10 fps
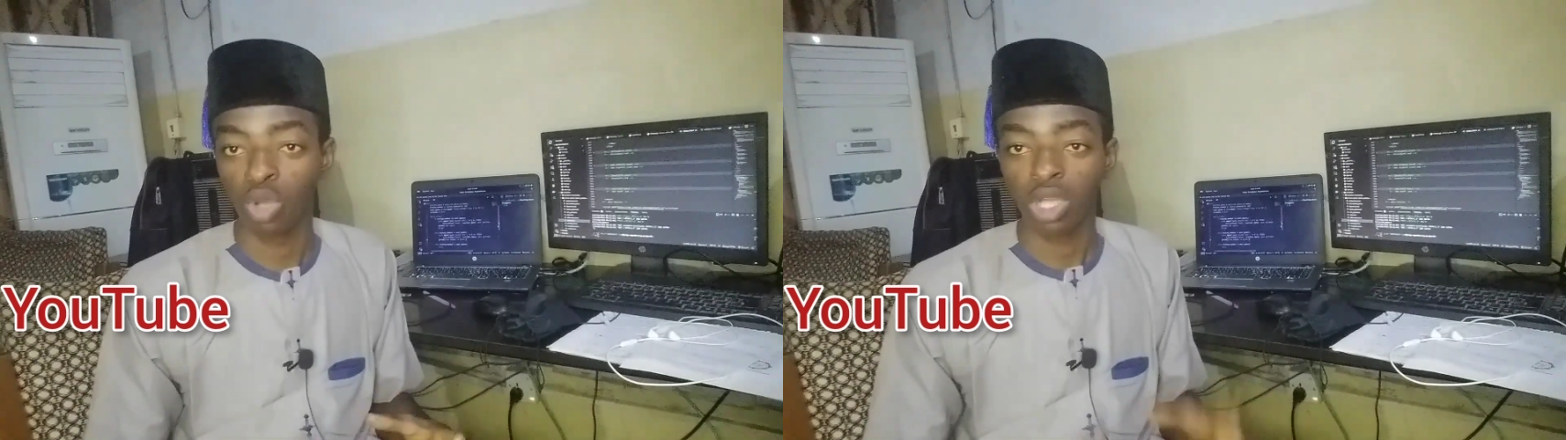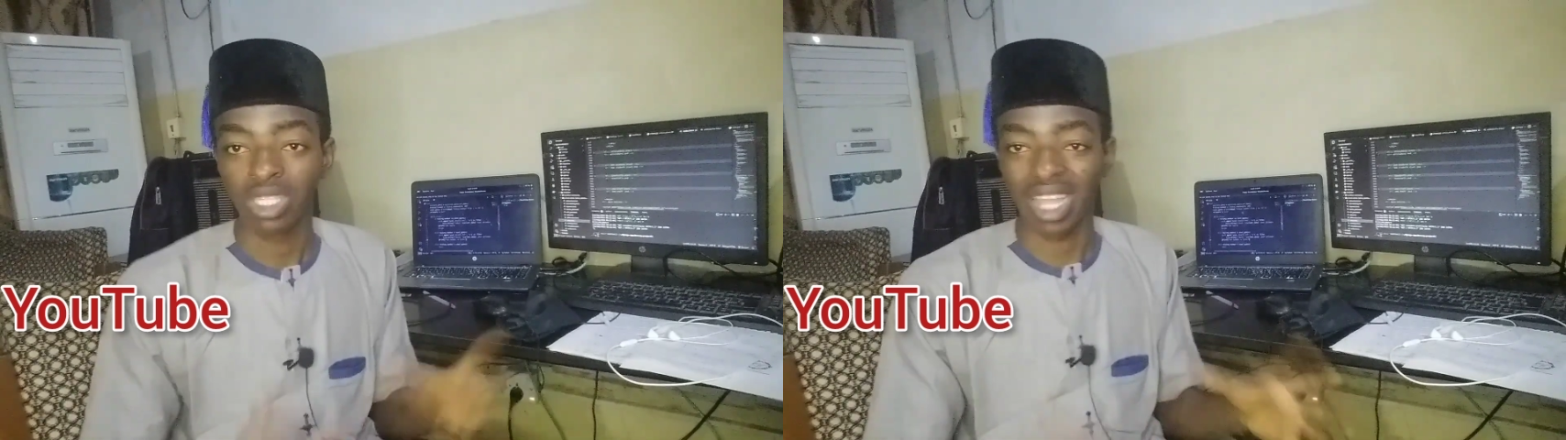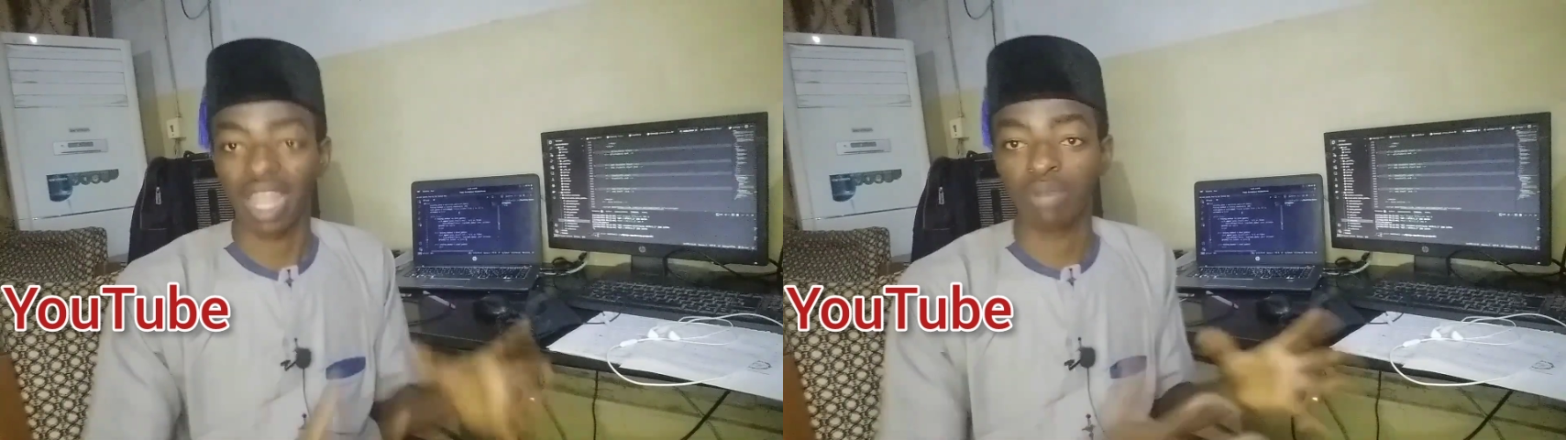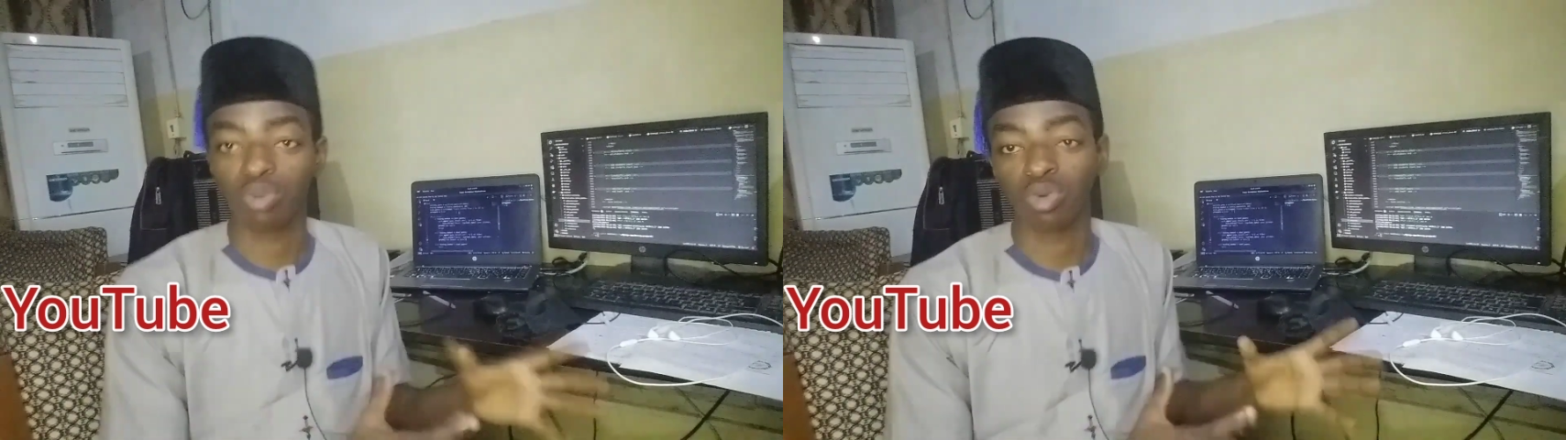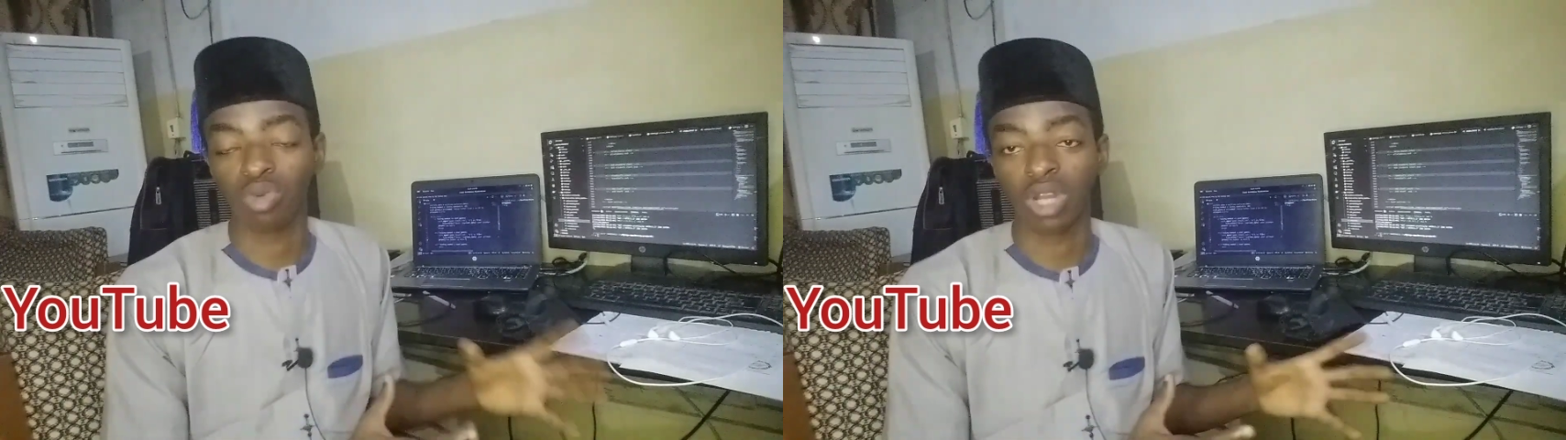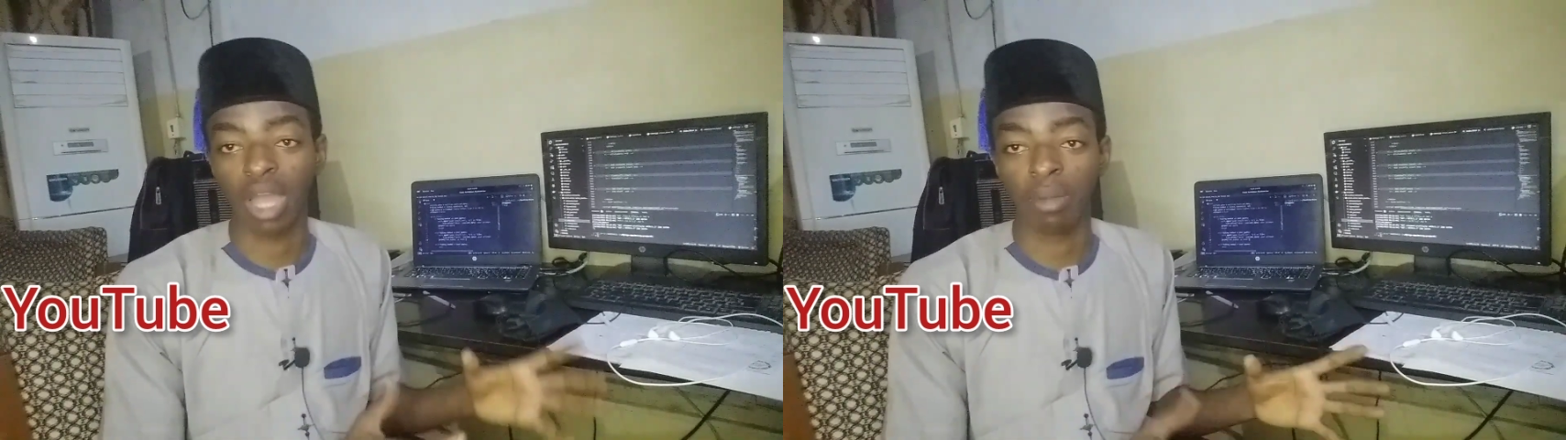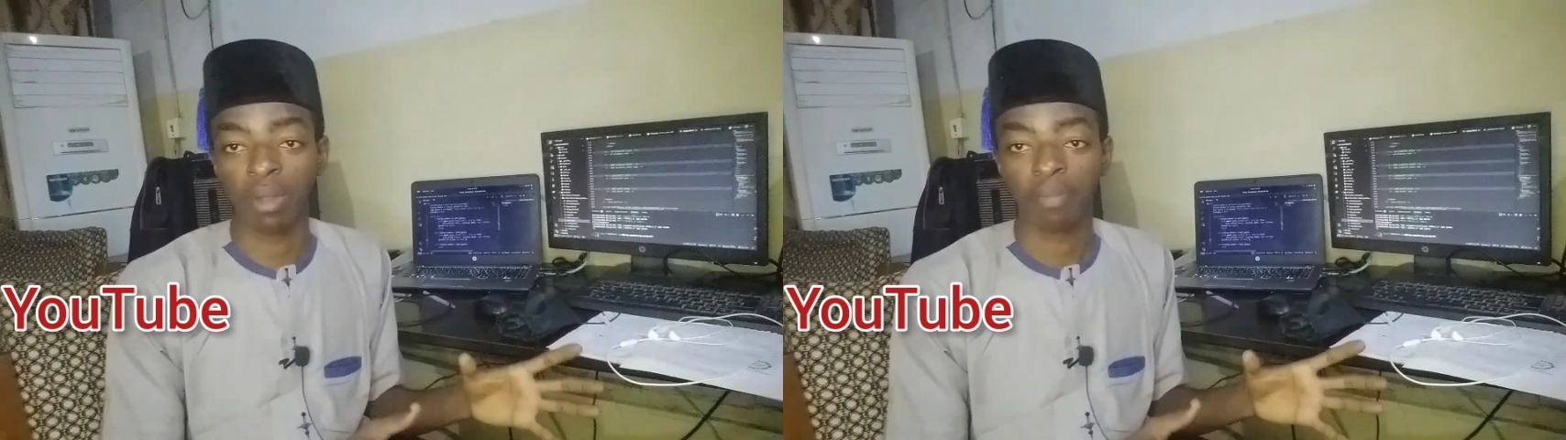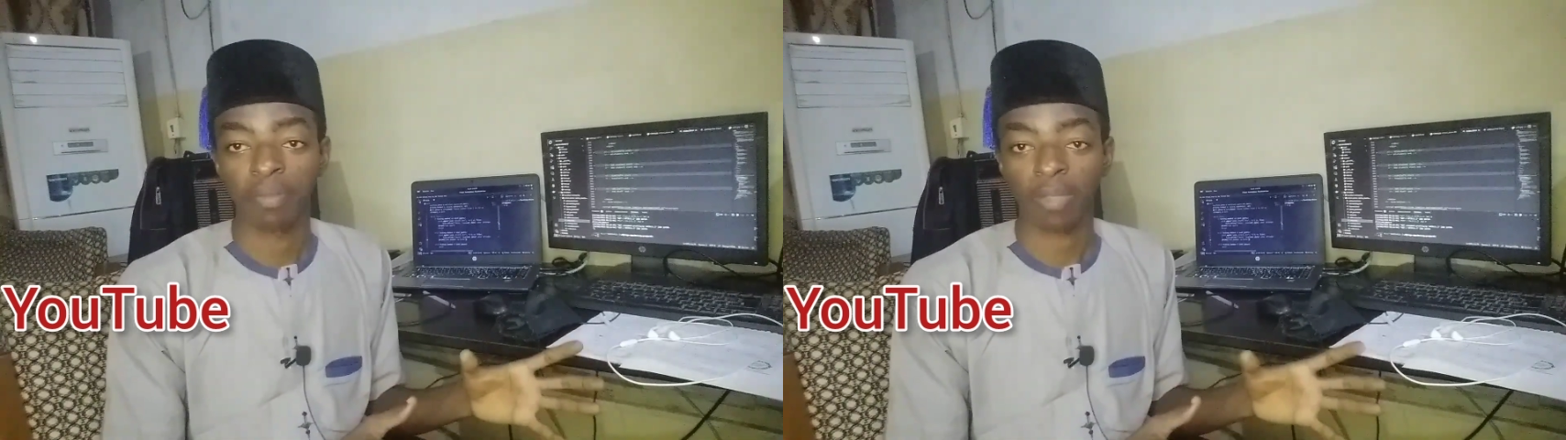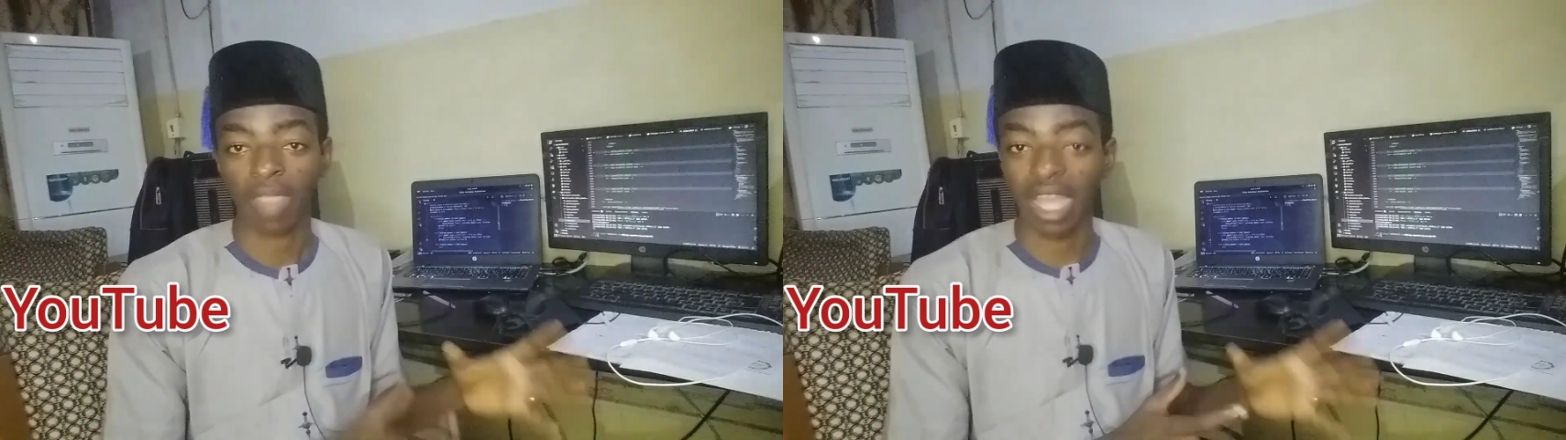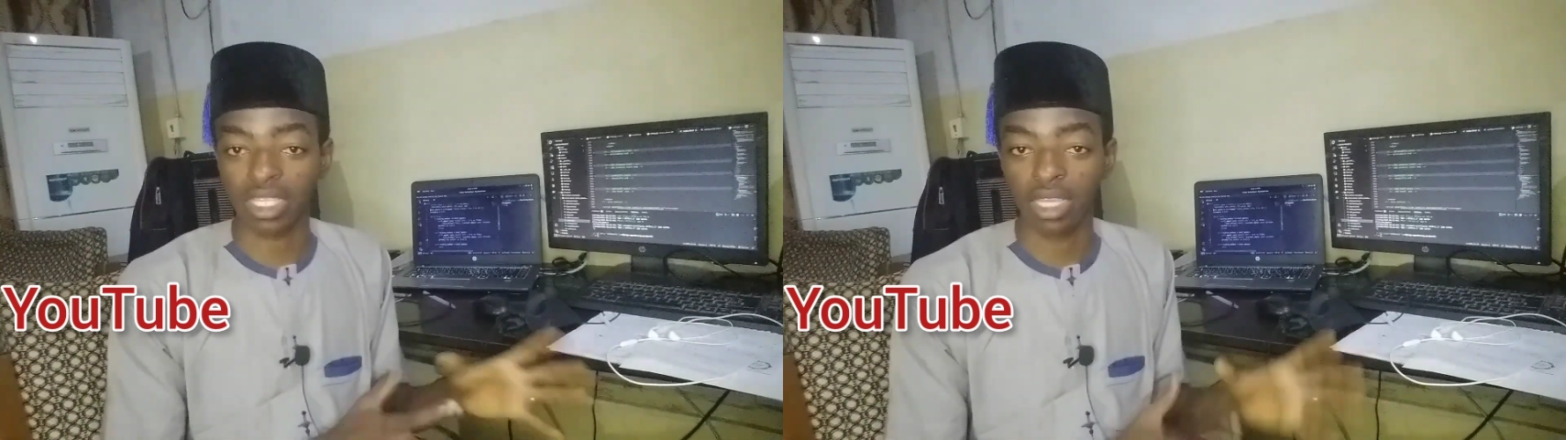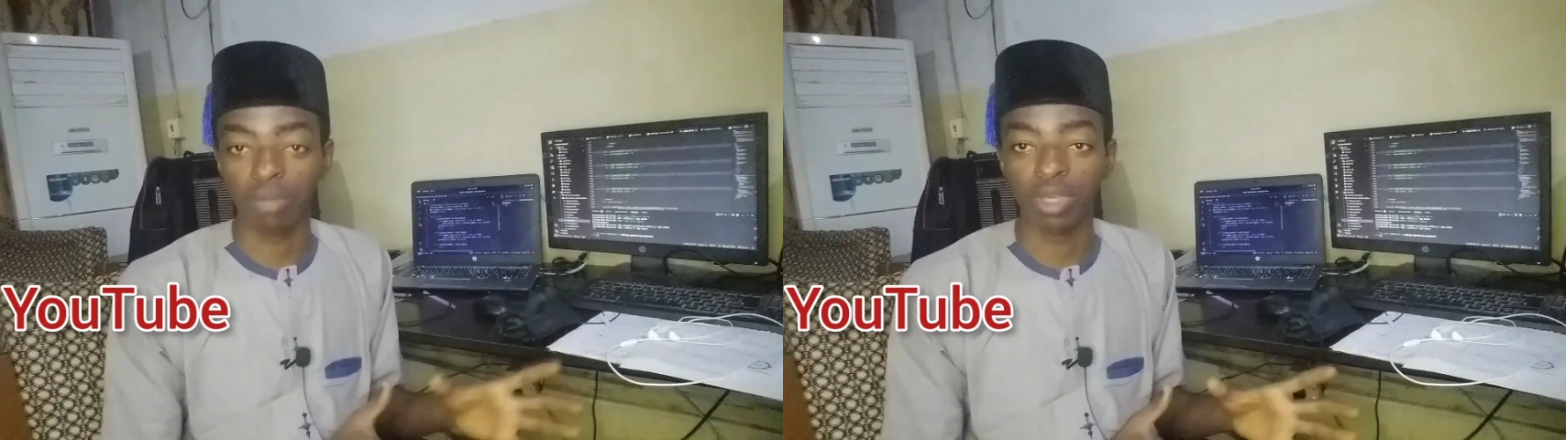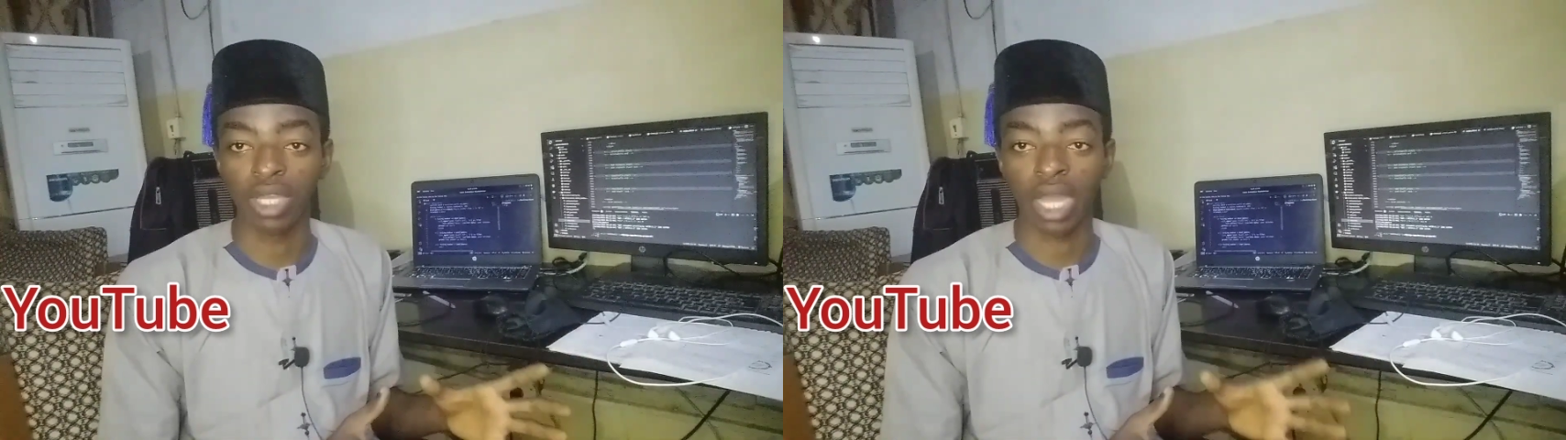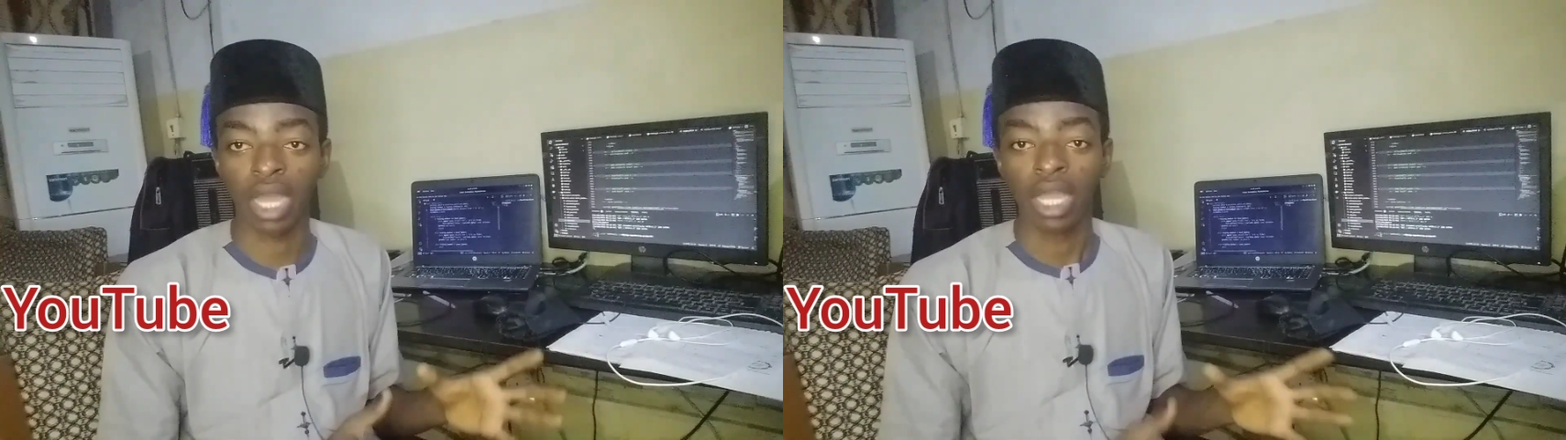to learn programming as a beginner.